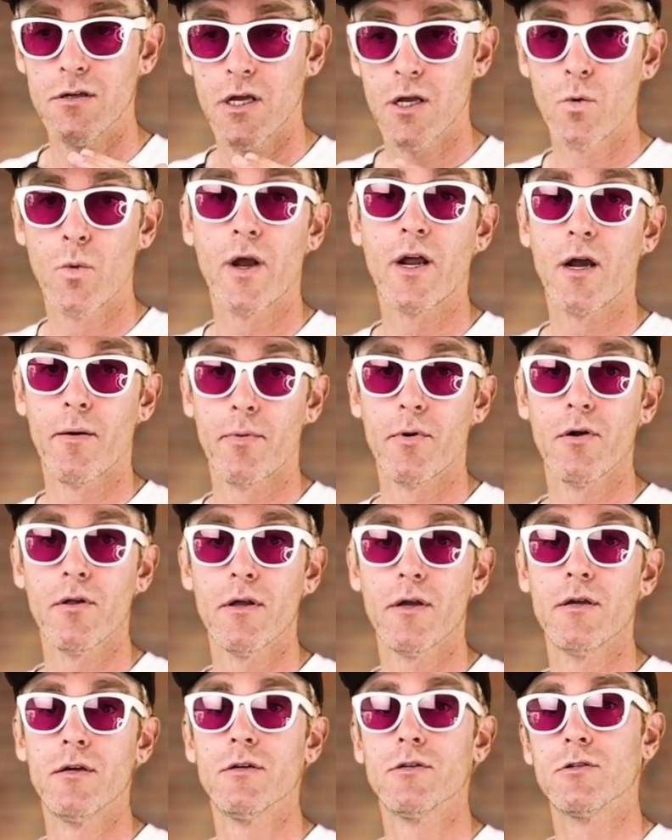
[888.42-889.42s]
and wake up
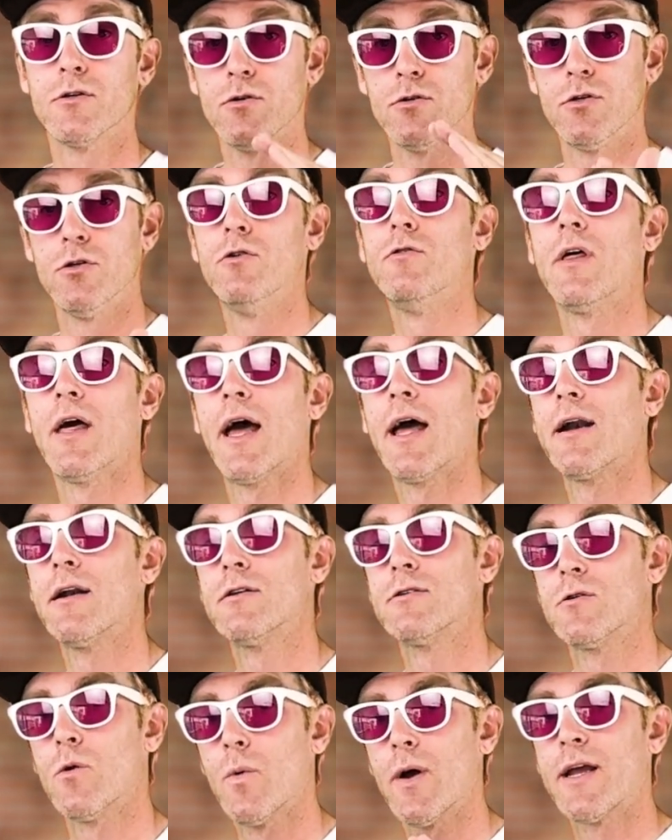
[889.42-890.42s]
early. So do that.
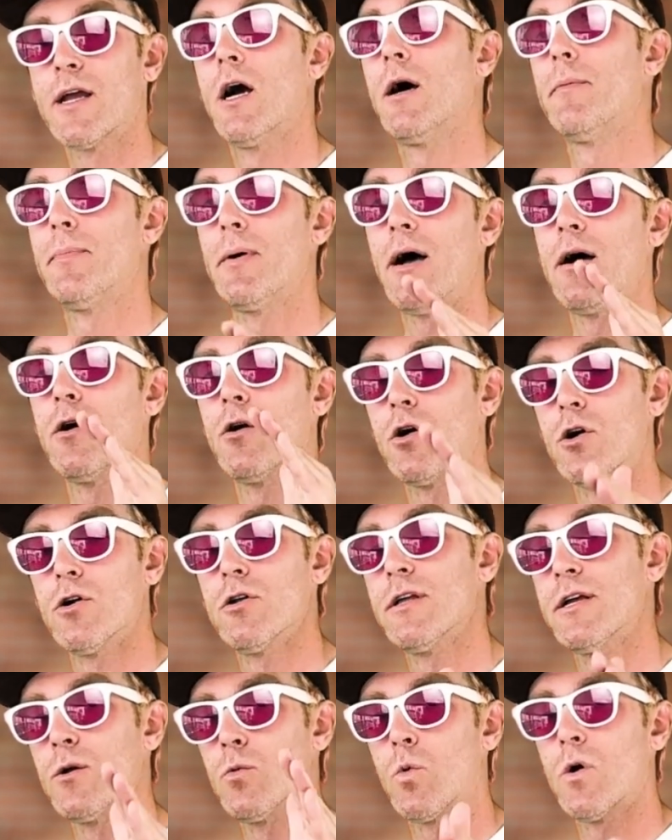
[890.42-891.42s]
So wake up
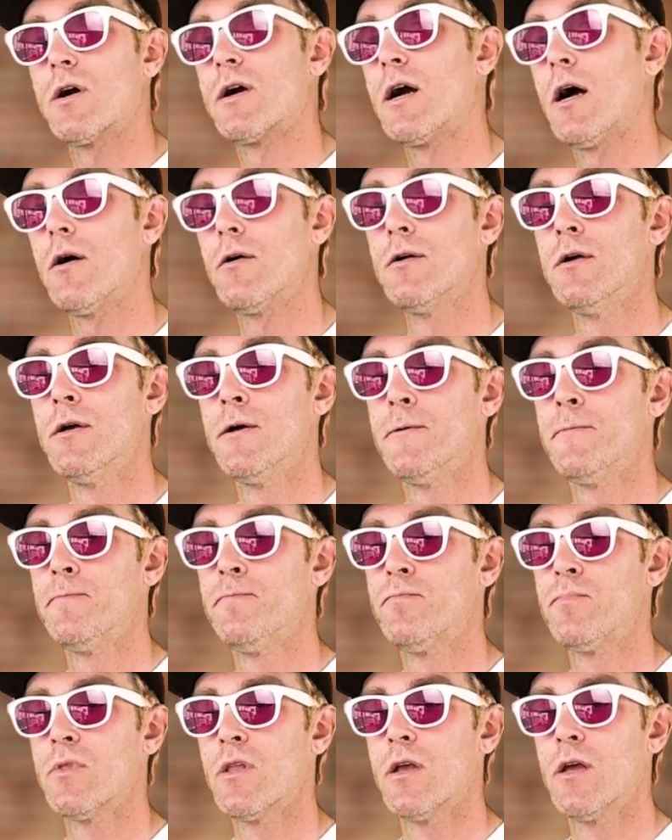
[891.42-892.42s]
early and work out.
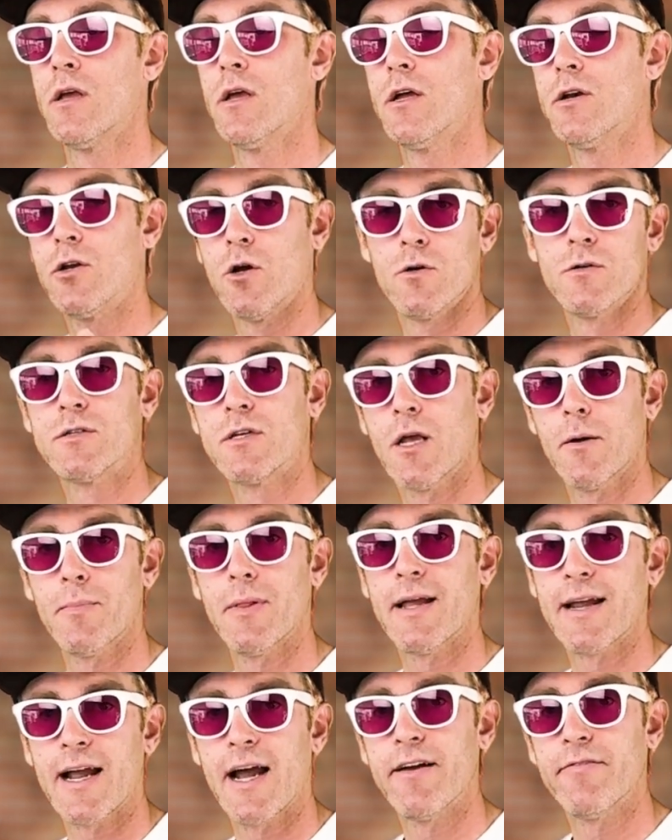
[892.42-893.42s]
And don't skip
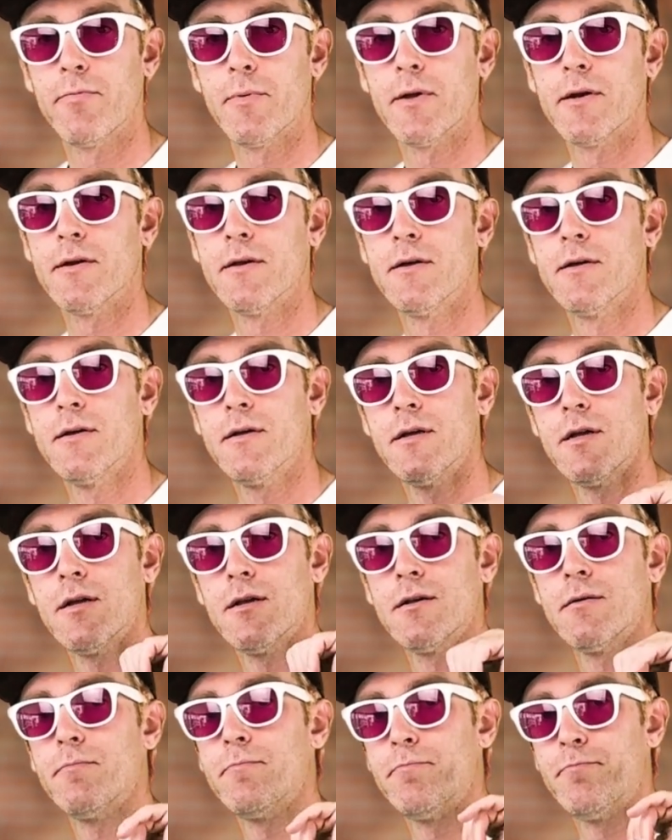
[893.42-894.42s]
like I've been.
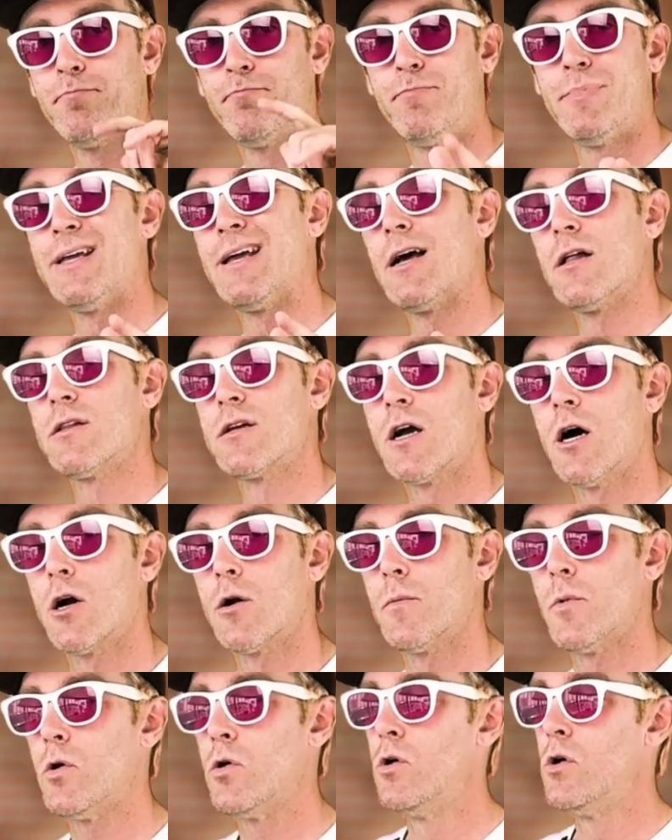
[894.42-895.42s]
And be held
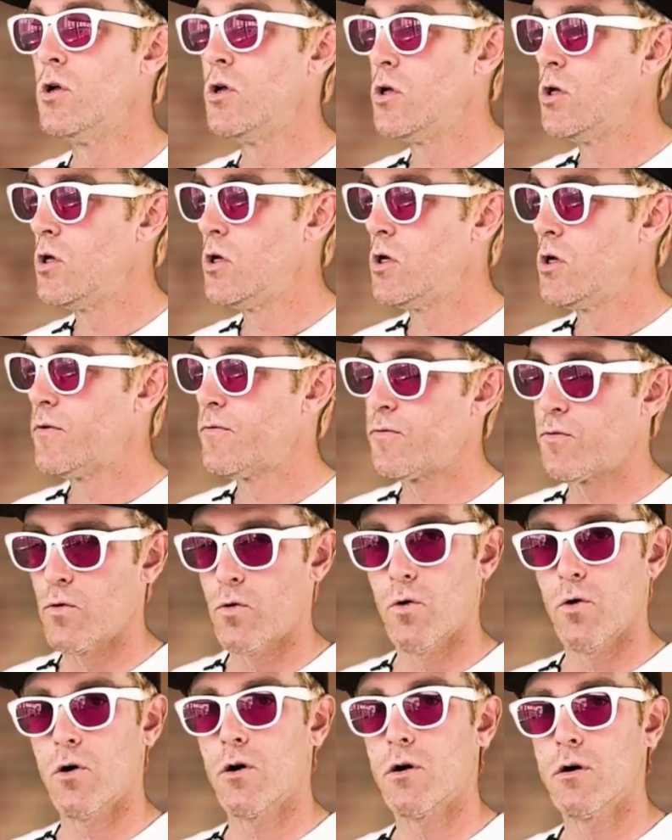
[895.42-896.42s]
accountable
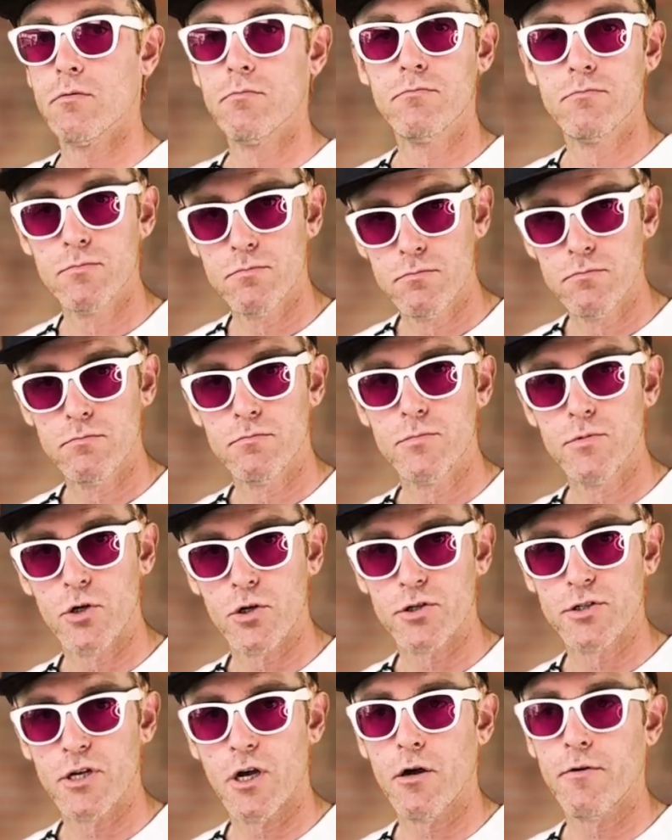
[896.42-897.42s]
for
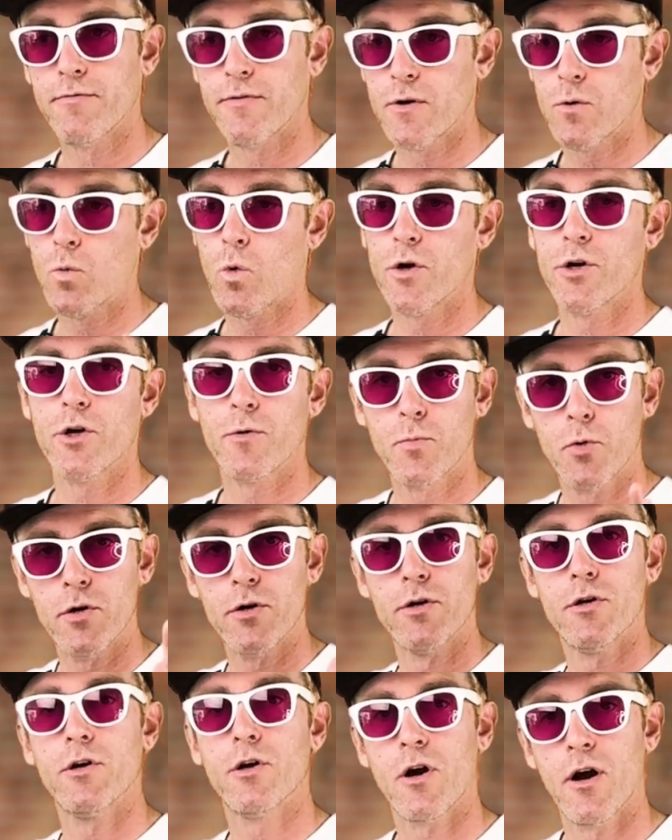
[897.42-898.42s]
yourself and what you're
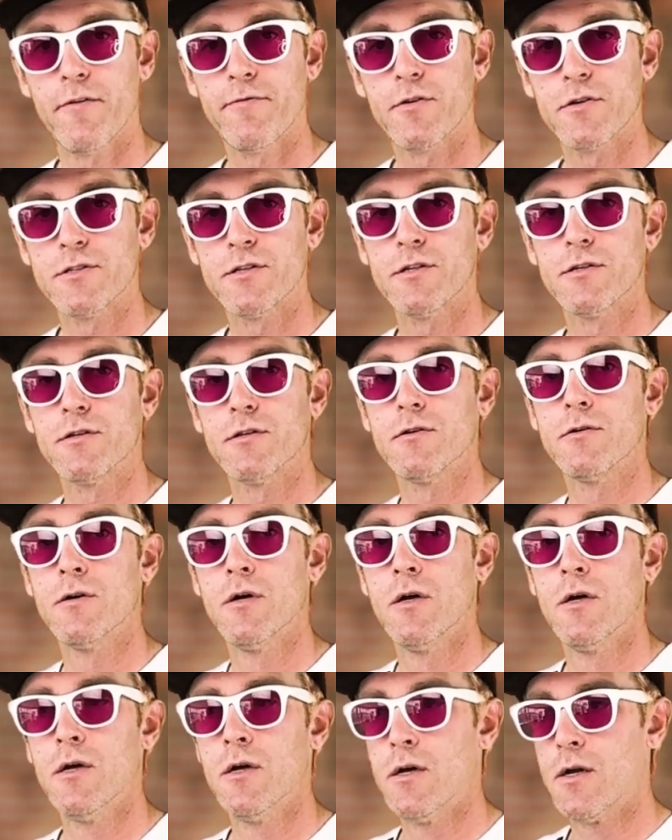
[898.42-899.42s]
putting your efforts into.
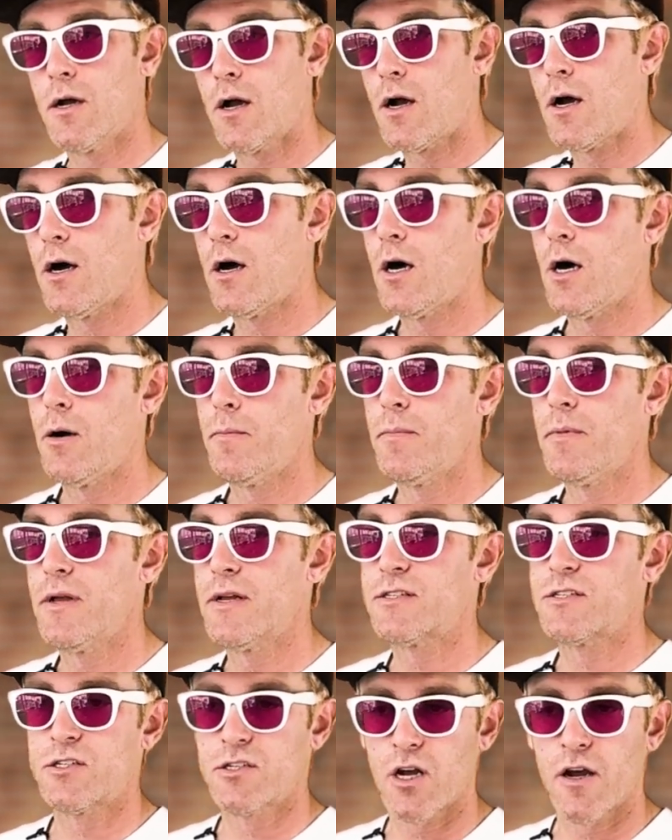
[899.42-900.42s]

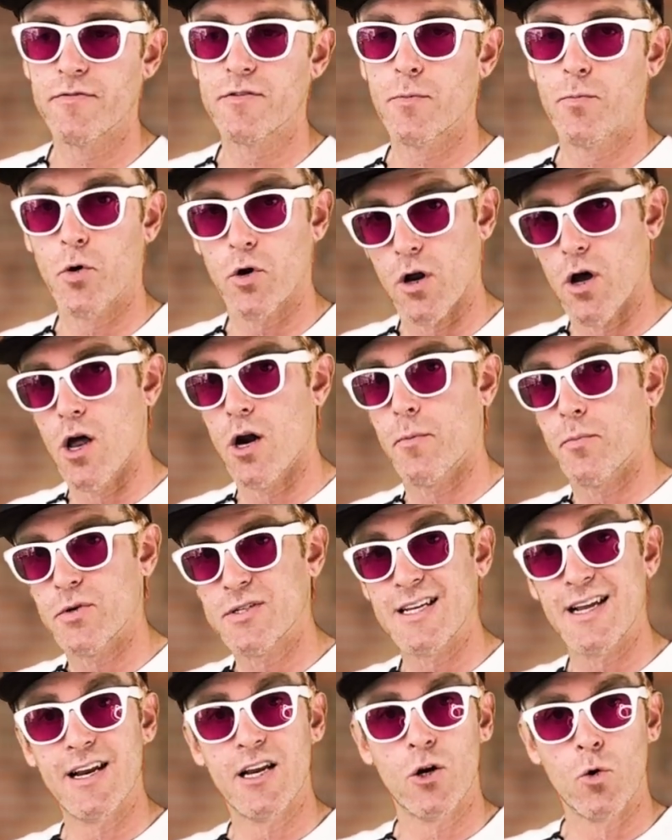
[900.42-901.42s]
It's tough to put
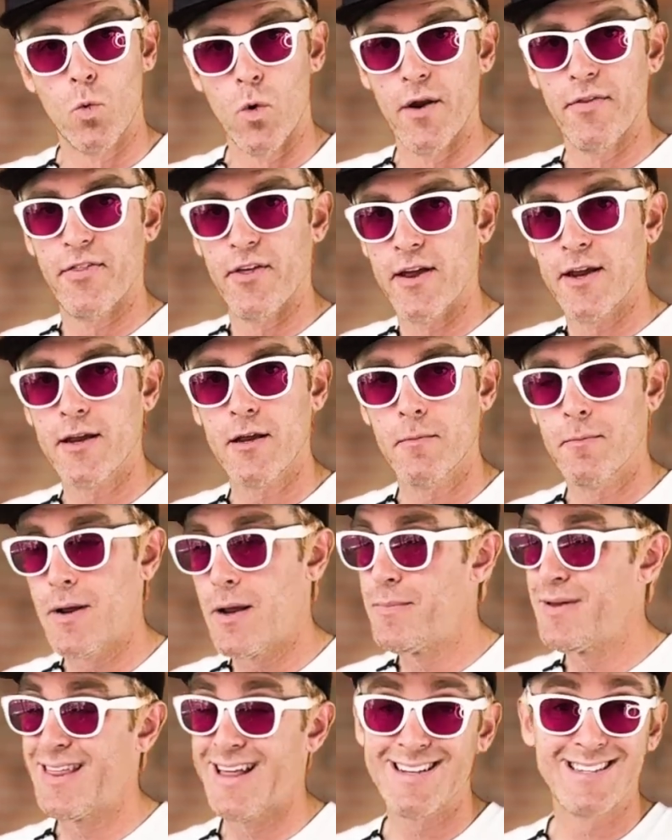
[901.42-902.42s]
100% into one thing, and
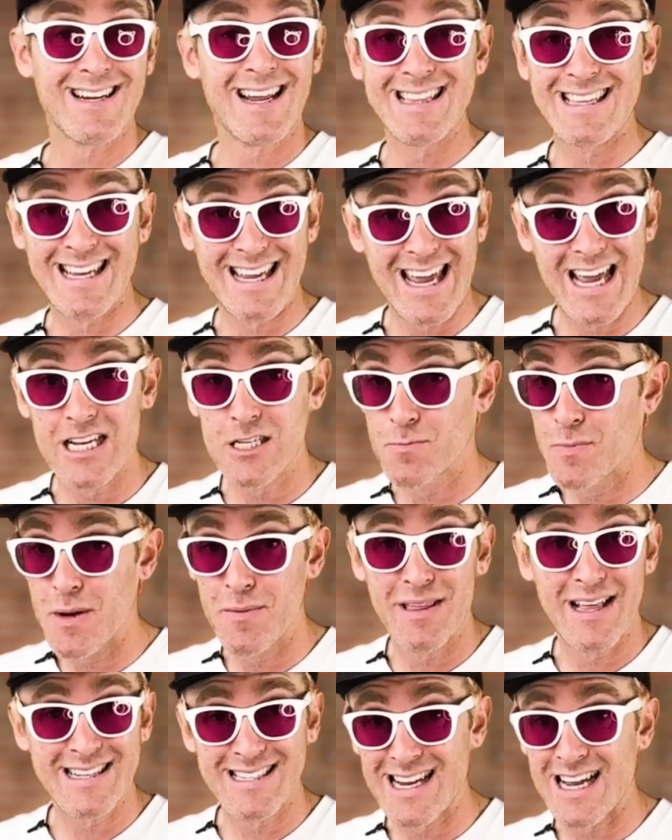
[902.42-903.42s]
maybe that's not the case.
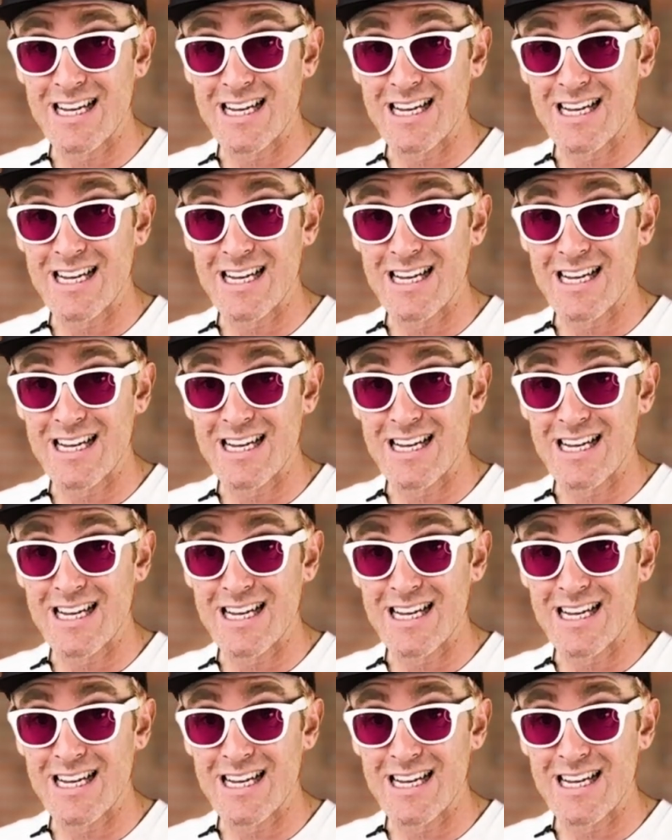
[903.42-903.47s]
Maybe that's